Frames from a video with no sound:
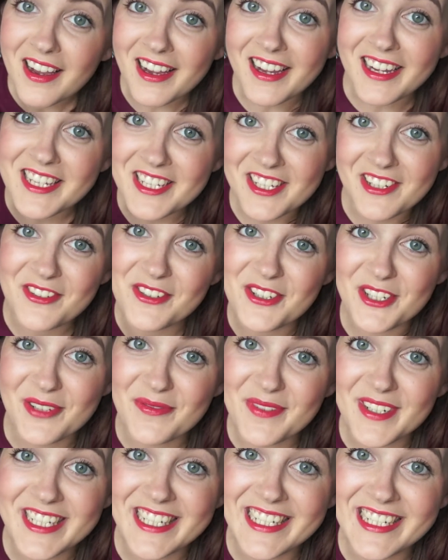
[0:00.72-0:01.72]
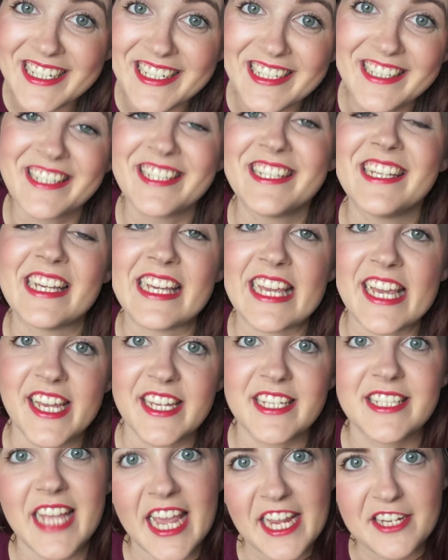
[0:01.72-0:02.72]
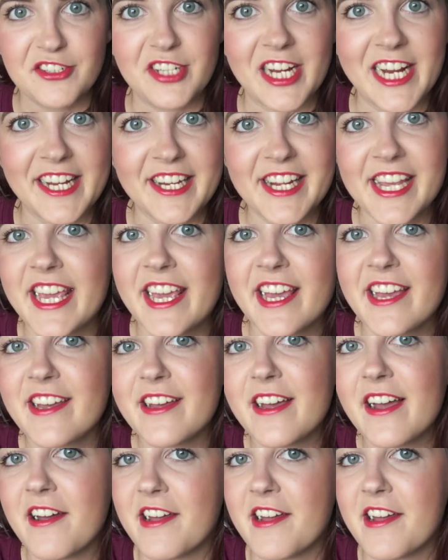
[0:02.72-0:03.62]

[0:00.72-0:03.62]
Hi YouTubers, it's Adrienne here.